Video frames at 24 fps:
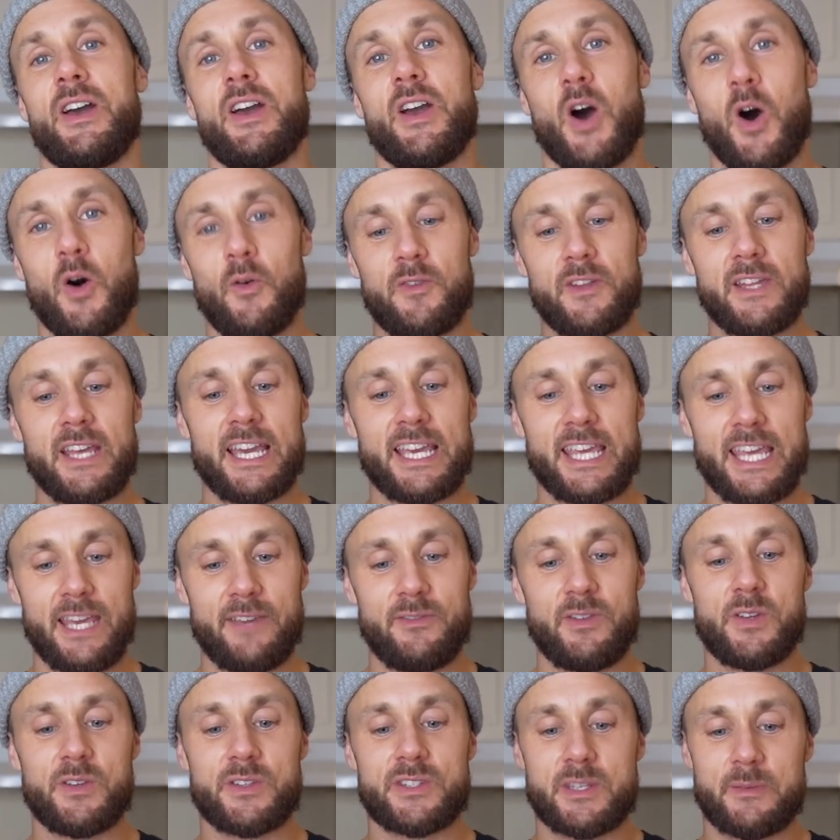Hopefully I gave
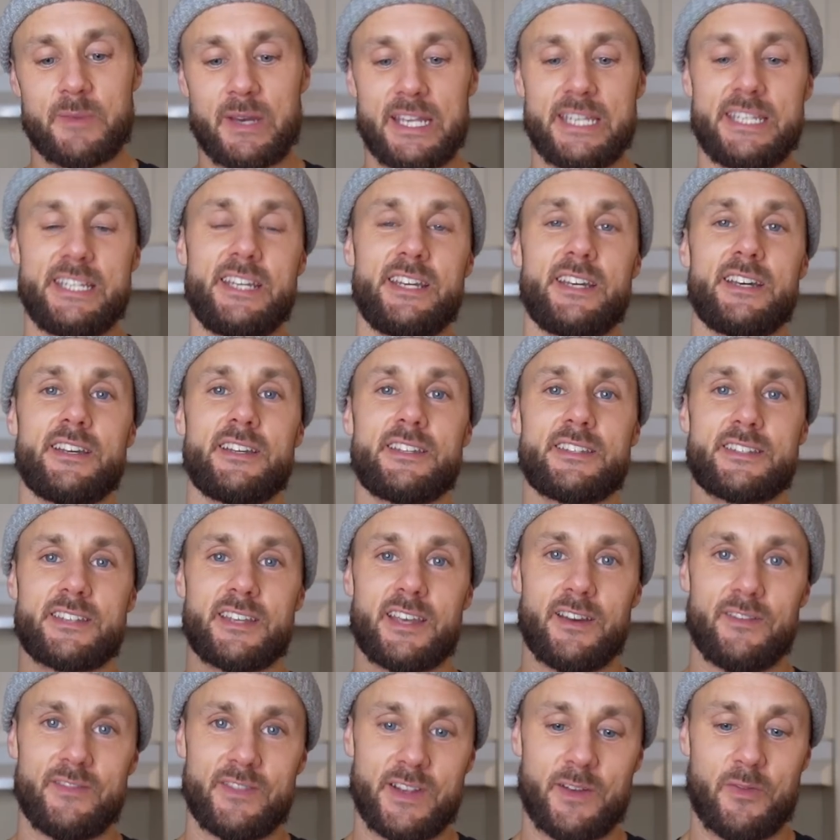you some ideas
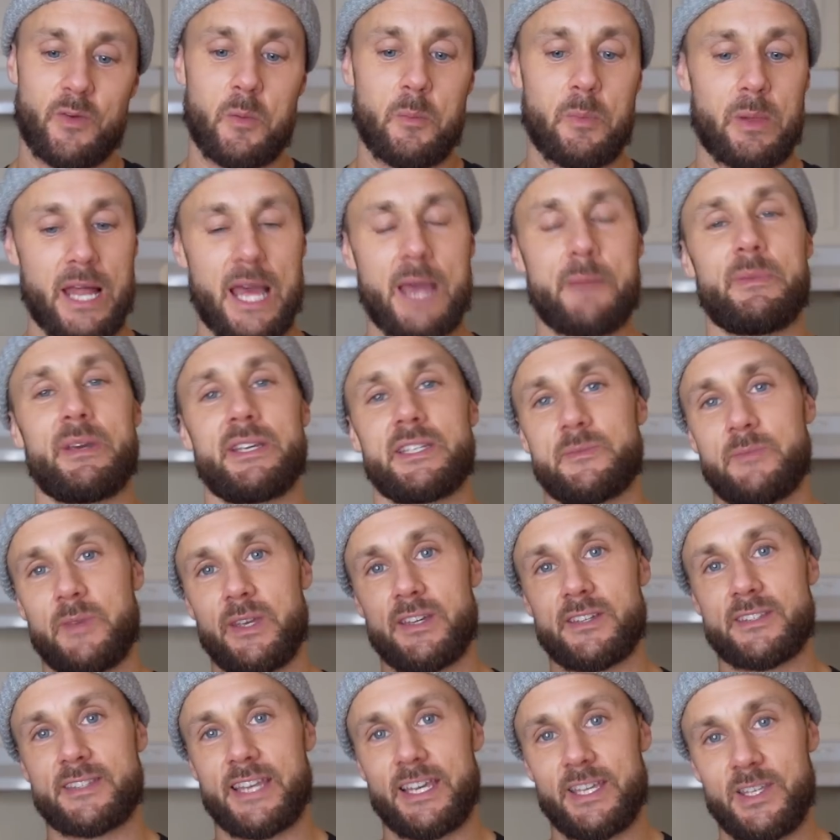of different plant-based
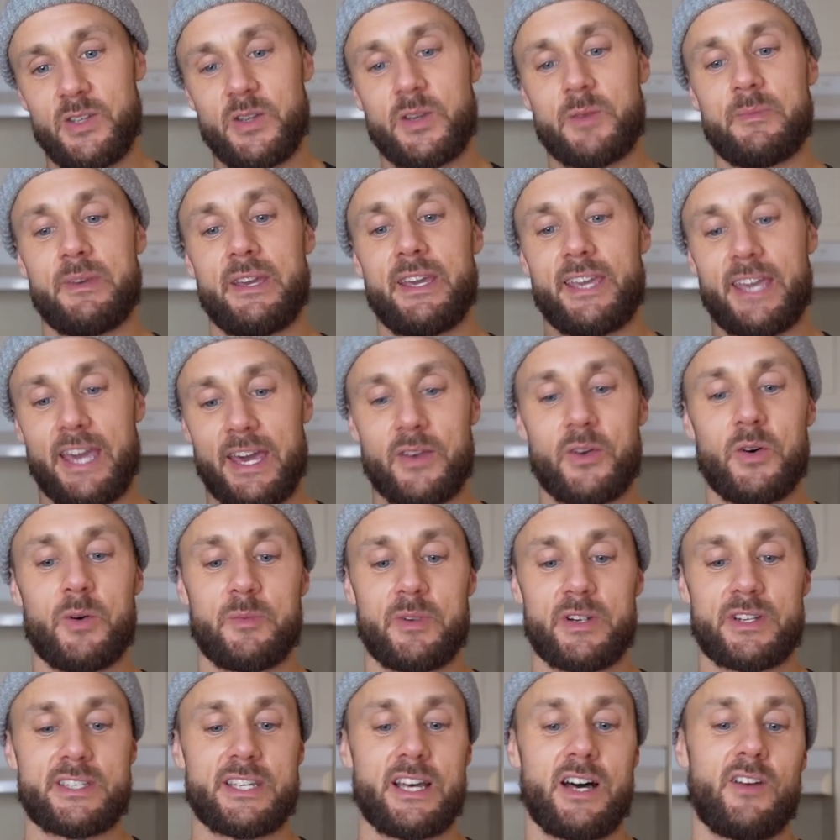meals that you can make at home
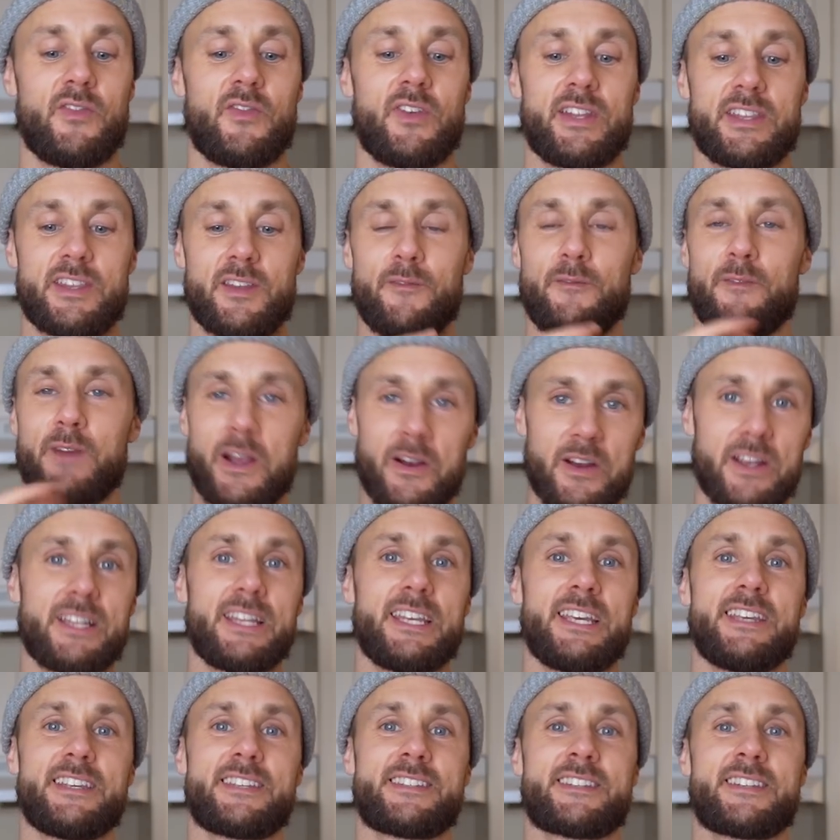yourself, and at the very
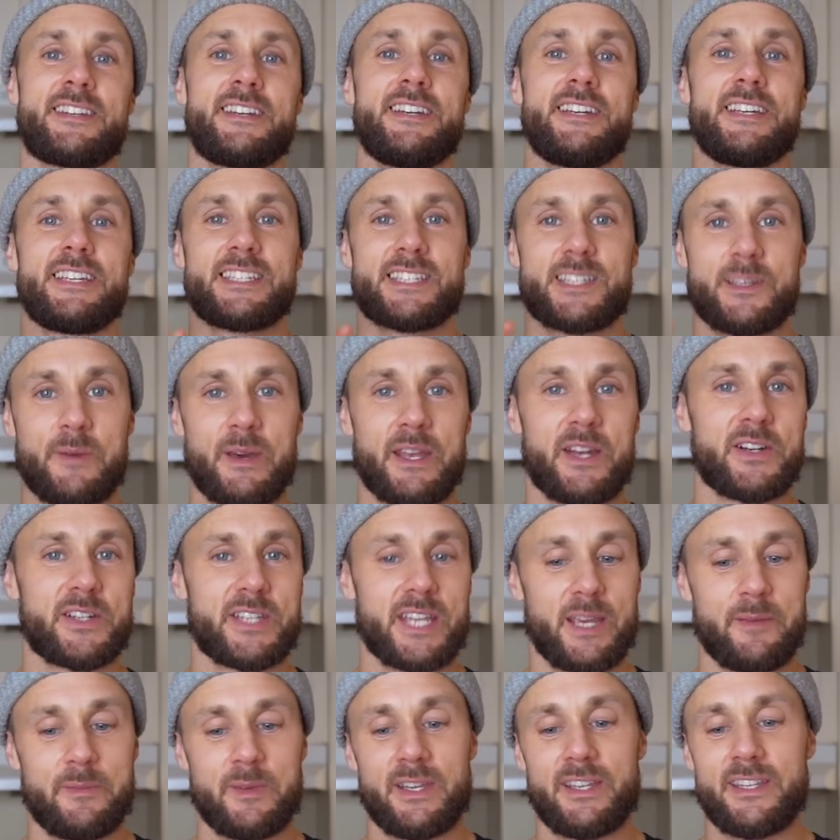least, some
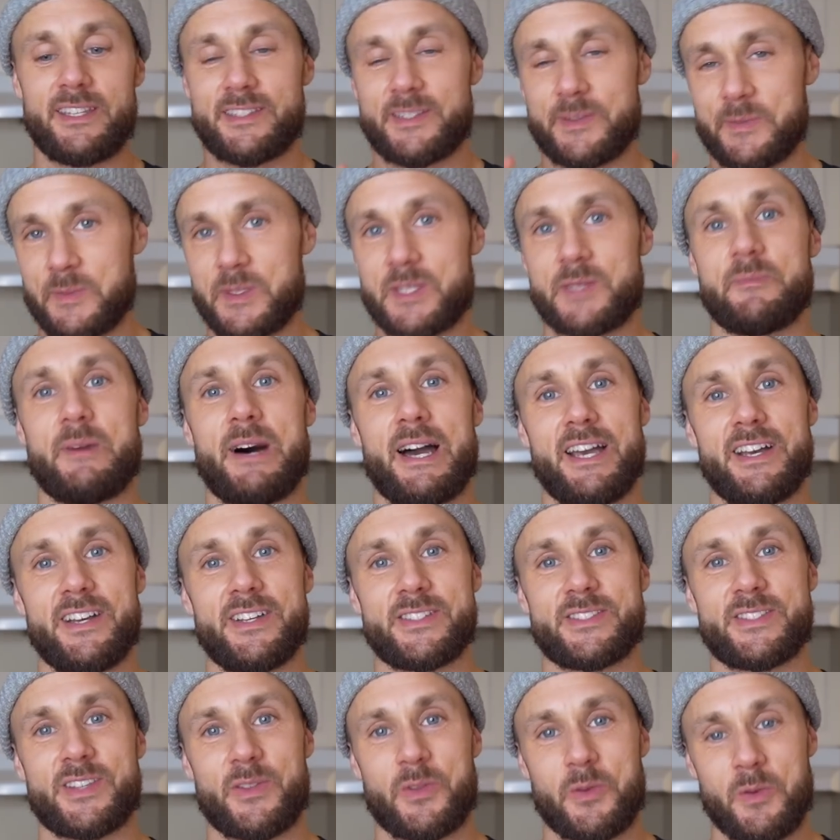entertainment and some
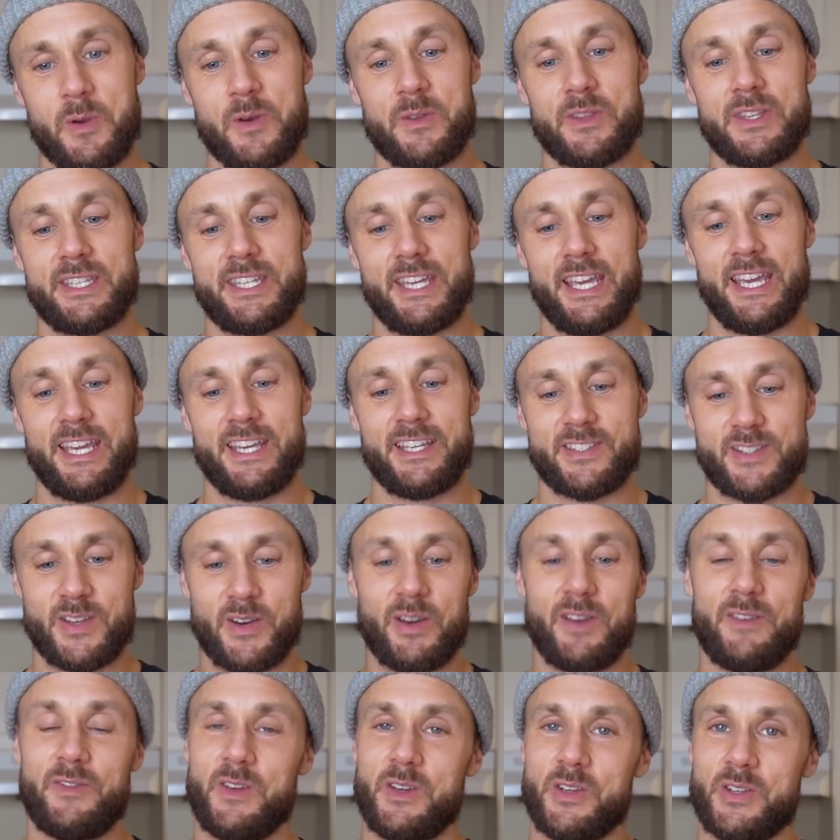smiles throughout the day. So
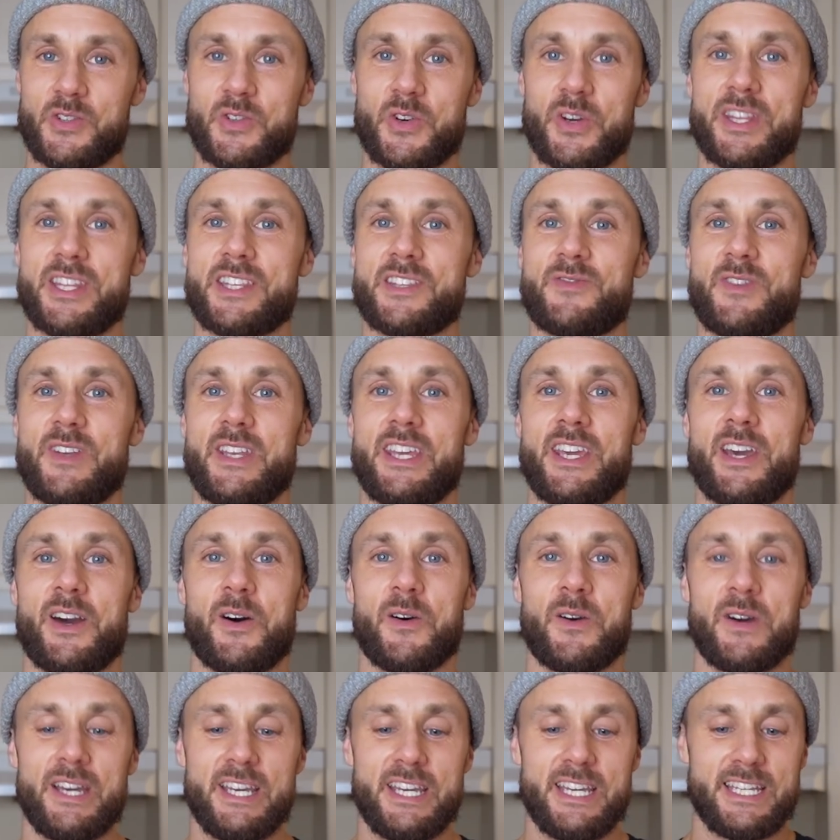if you enjoyed this
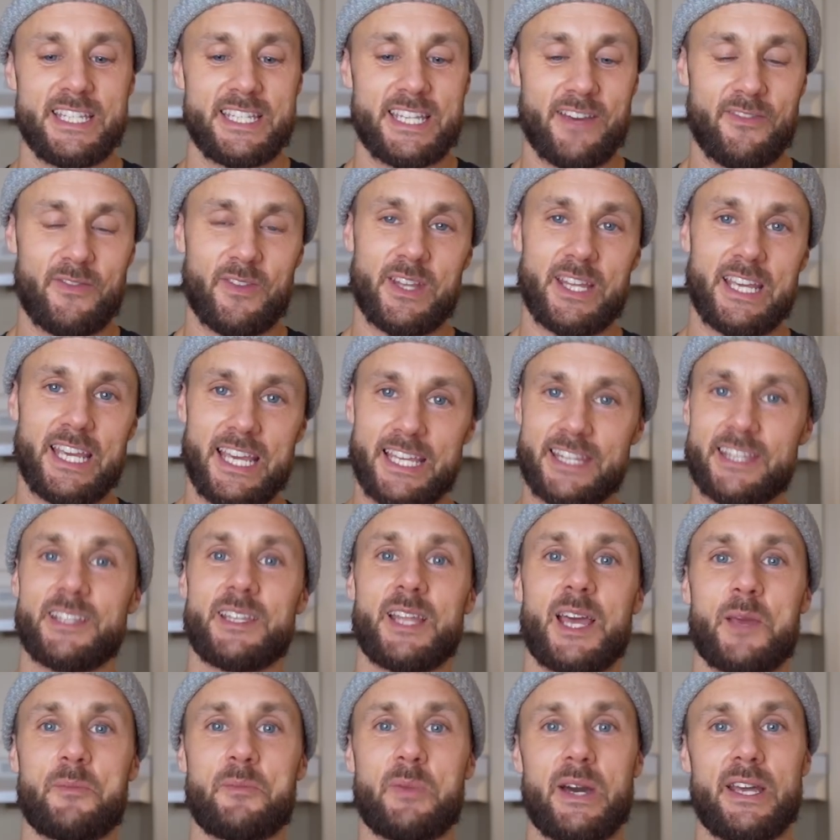video, definitely hit the
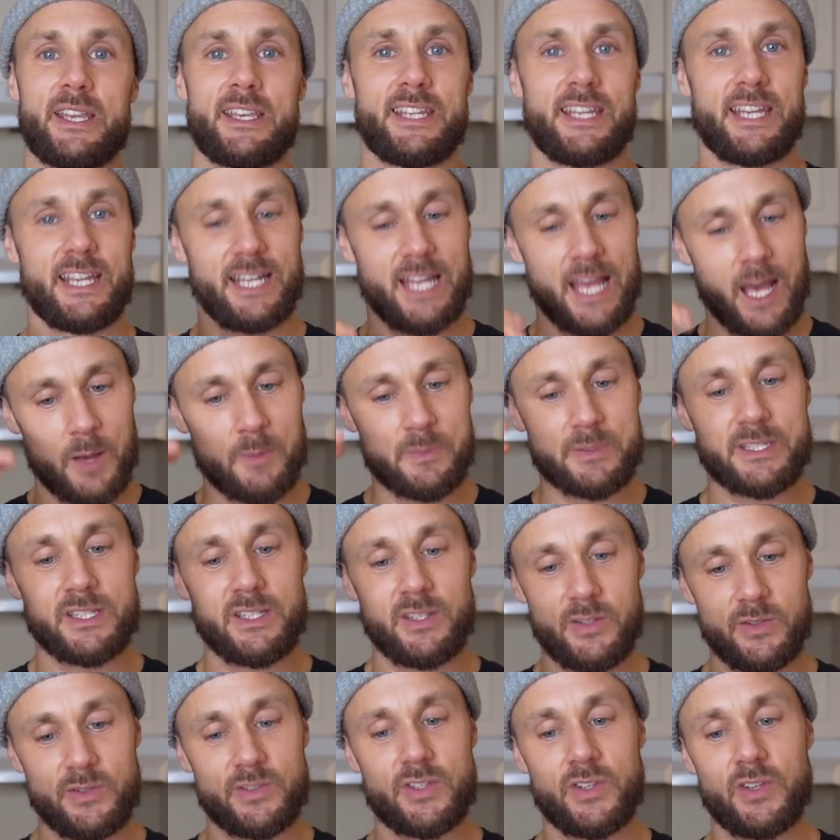like button. It helps
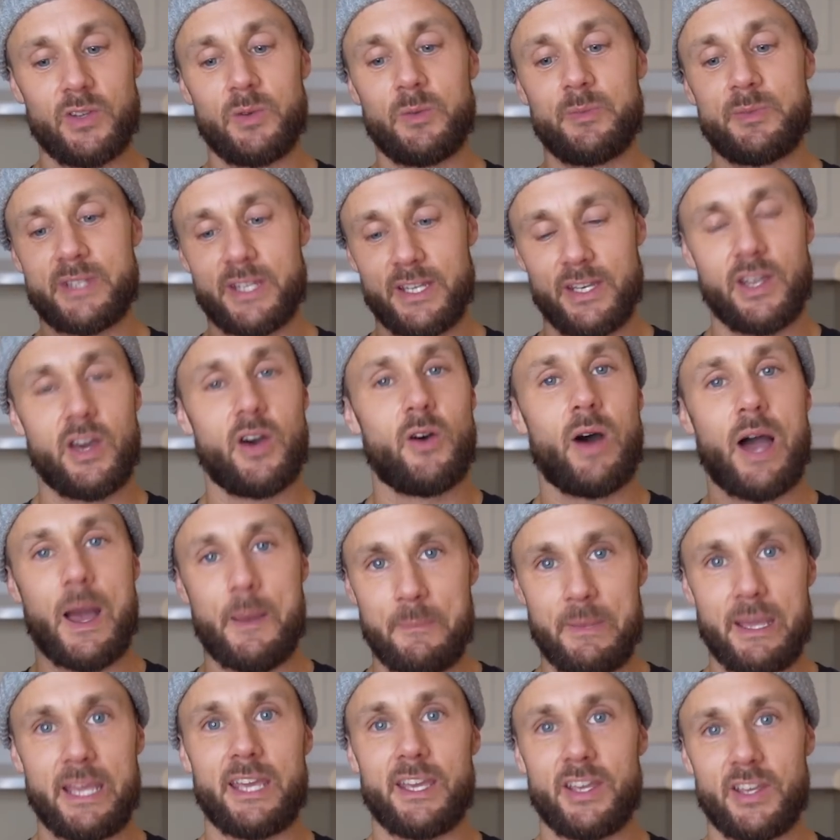YouTube to know I'm
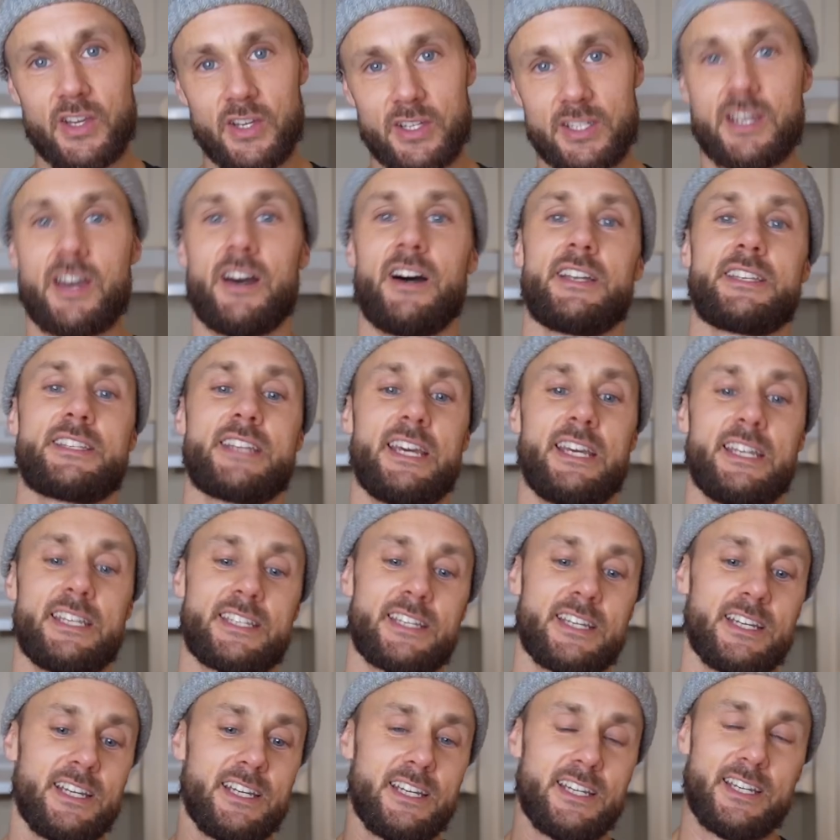making good content
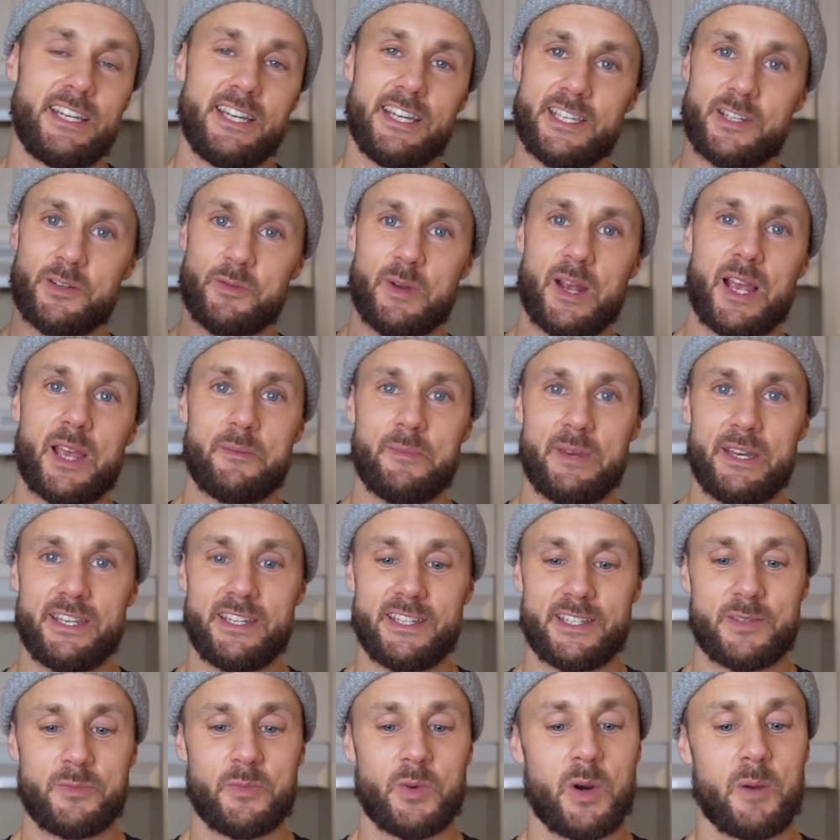and to recommend
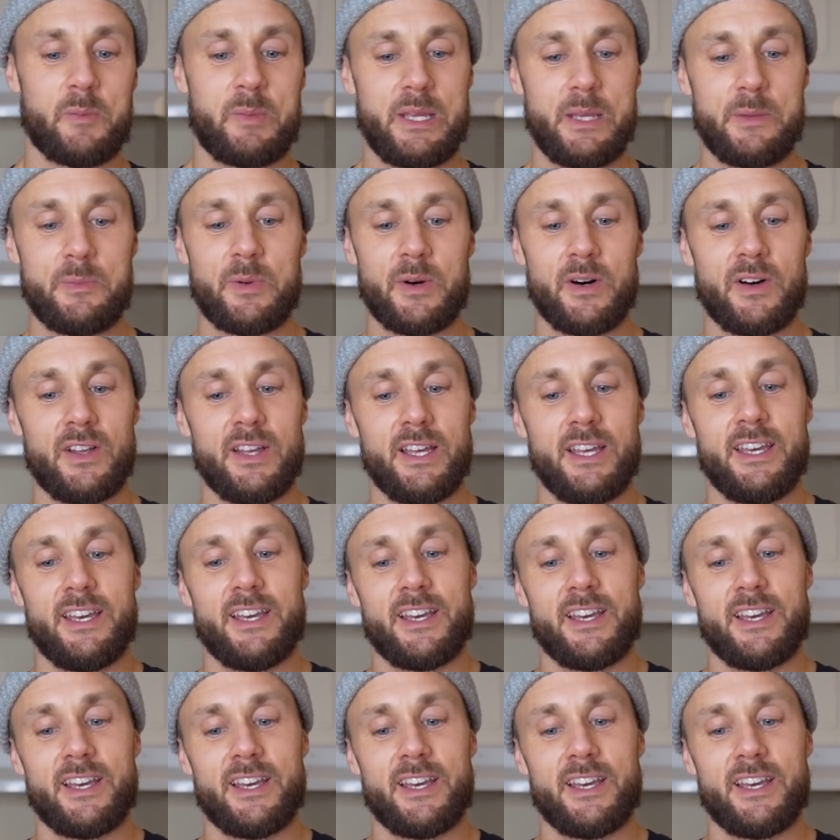it to more people.